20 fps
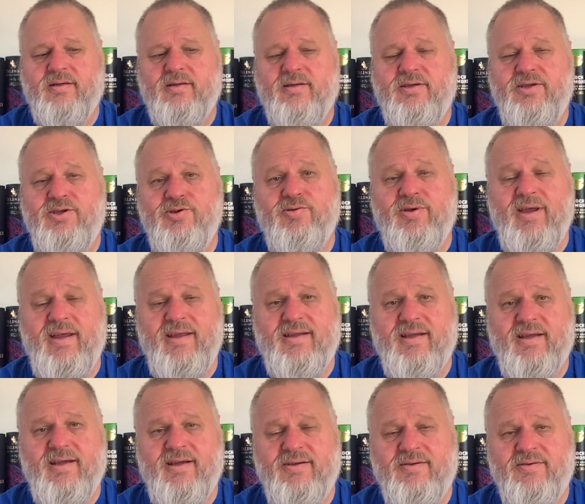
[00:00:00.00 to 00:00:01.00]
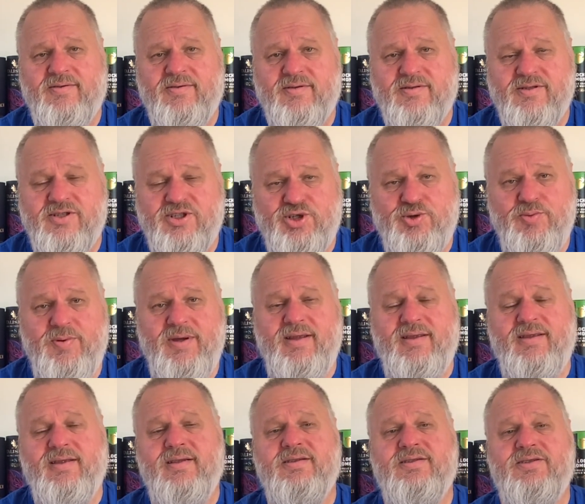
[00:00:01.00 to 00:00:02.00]
You get a
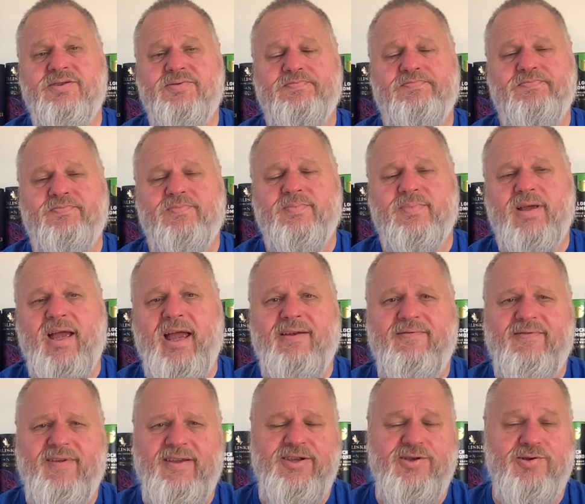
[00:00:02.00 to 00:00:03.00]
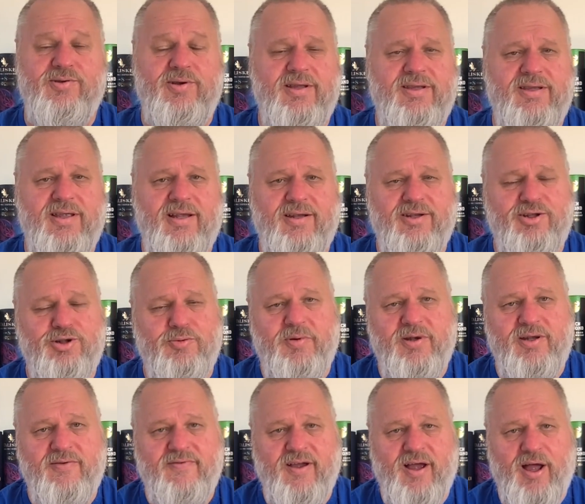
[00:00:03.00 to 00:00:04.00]
sweetness, and then you get a little
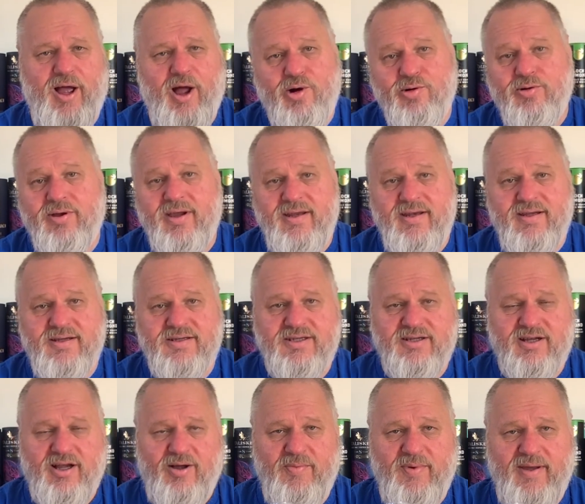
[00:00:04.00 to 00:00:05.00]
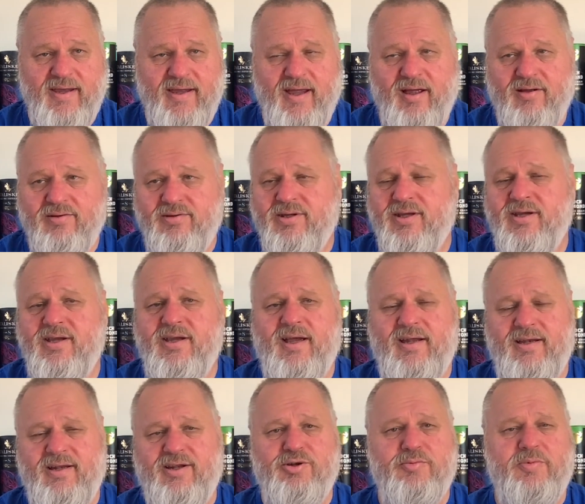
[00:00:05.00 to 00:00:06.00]
bit of a oakiness coming out, a
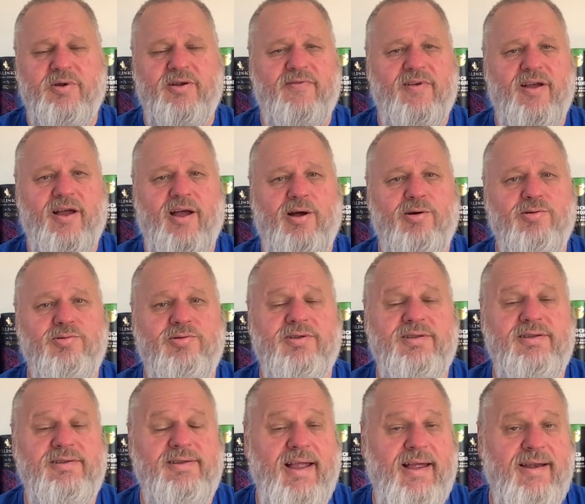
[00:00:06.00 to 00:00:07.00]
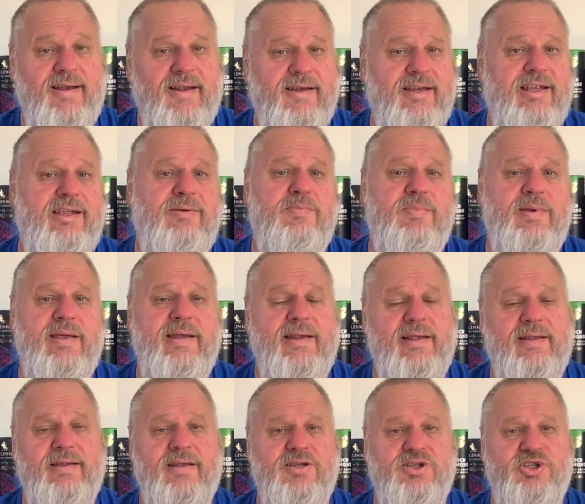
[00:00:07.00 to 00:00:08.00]
little bit of an oak tannin
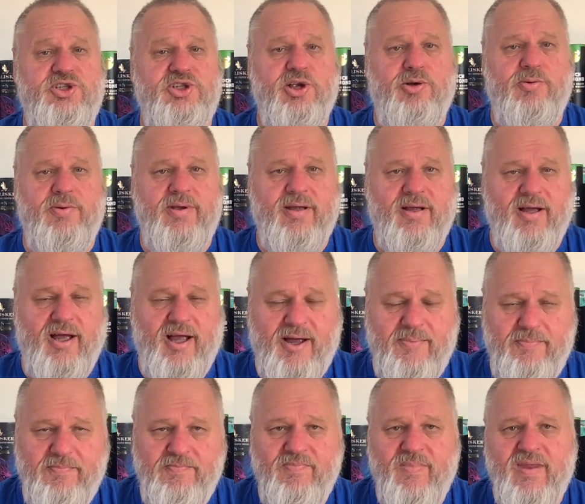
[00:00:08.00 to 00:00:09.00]
immediately showing up.